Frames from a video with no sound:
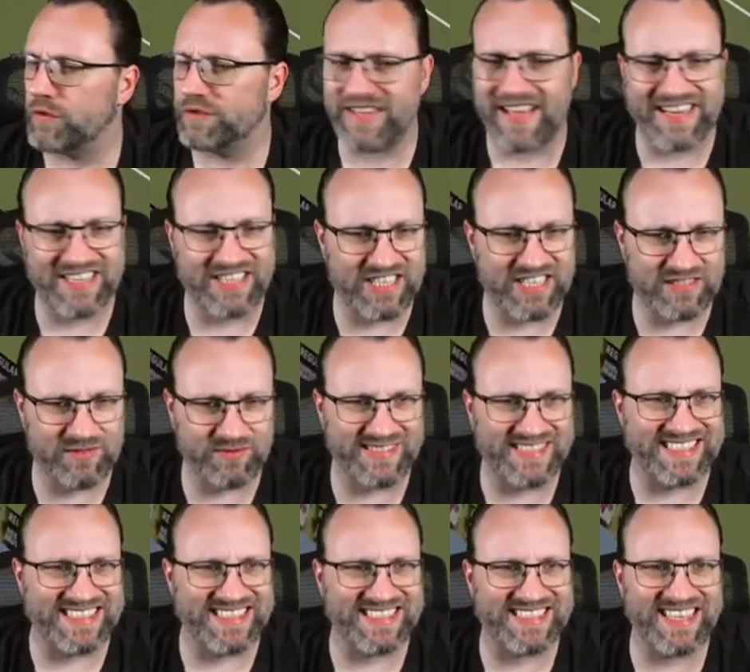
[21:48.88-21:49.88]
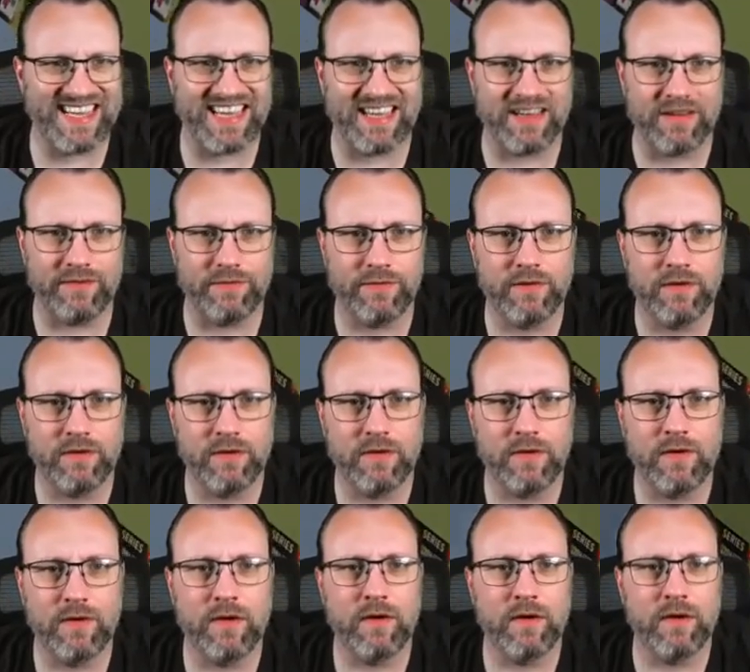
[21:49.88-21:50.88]
Sanchez with a save.
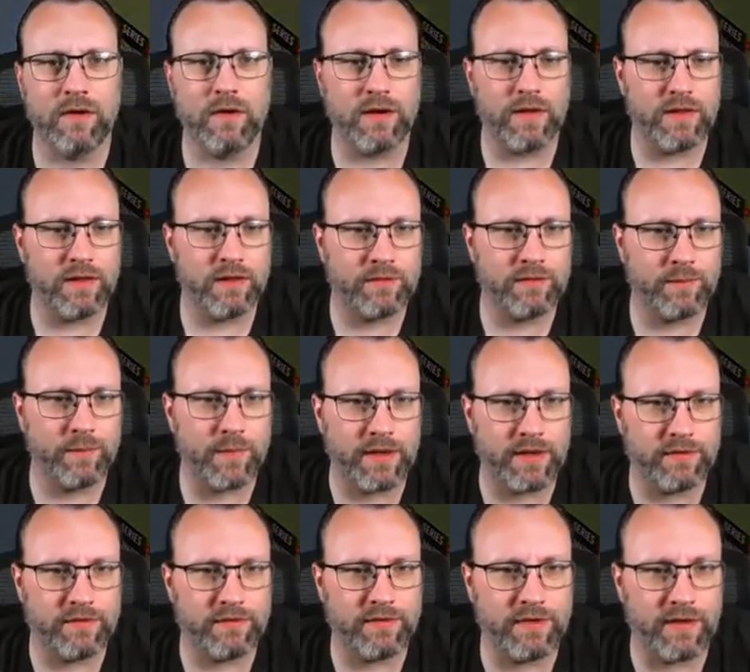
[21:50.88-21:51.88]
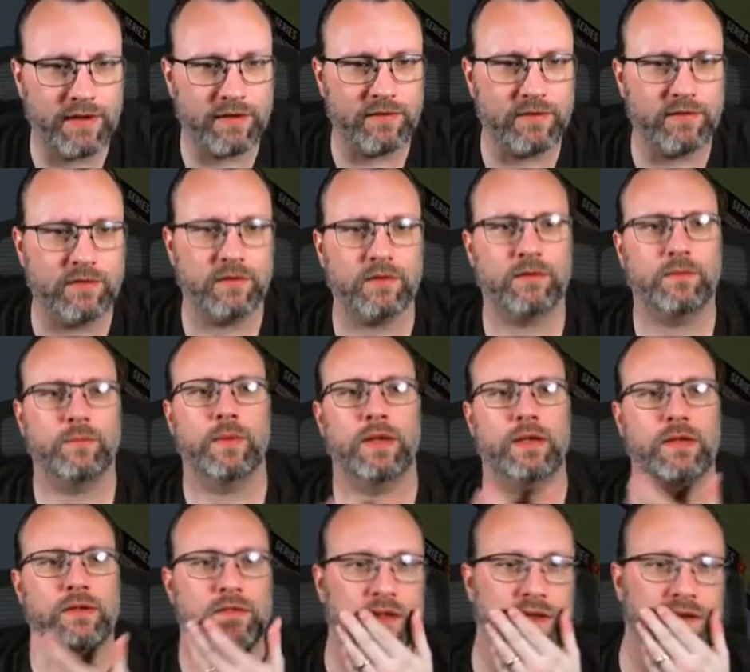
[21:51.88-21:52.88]
All right, let's make a save. Let's make a
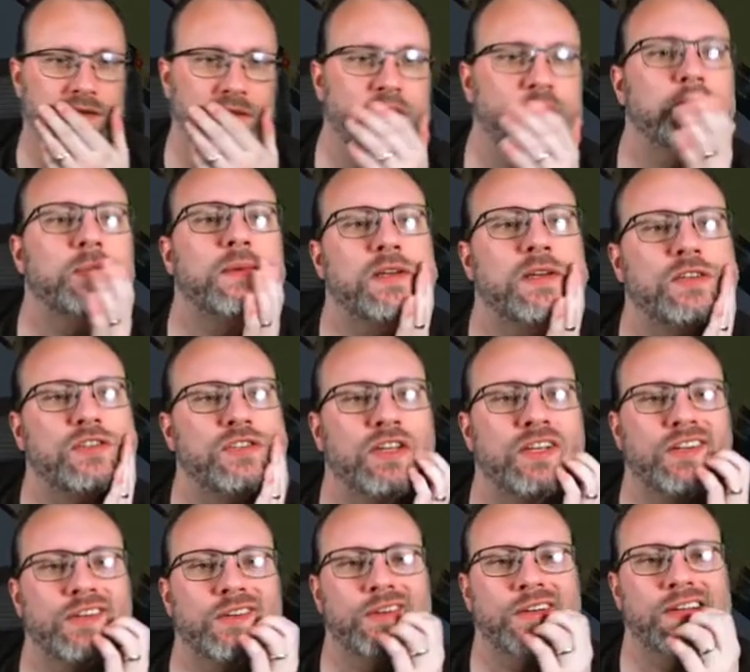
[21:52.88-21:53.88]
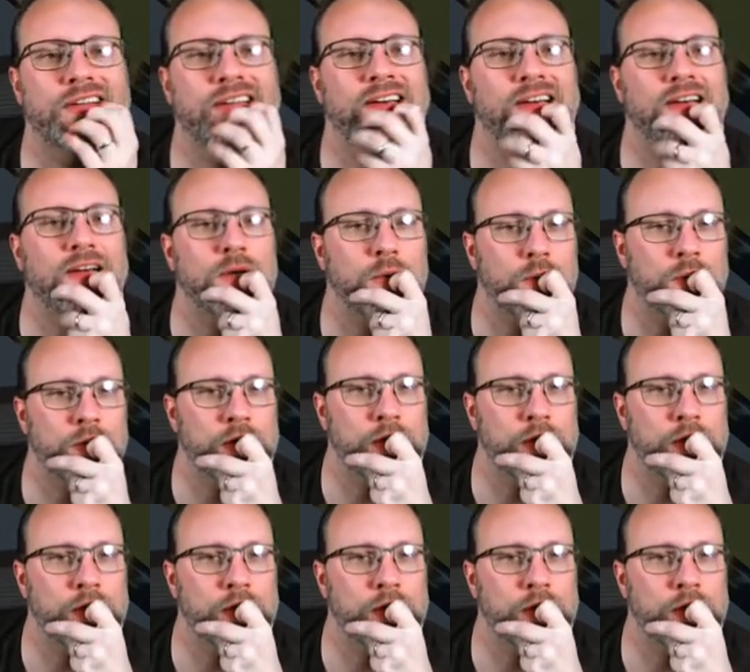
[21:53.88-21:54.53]
save. Let's make a change right now.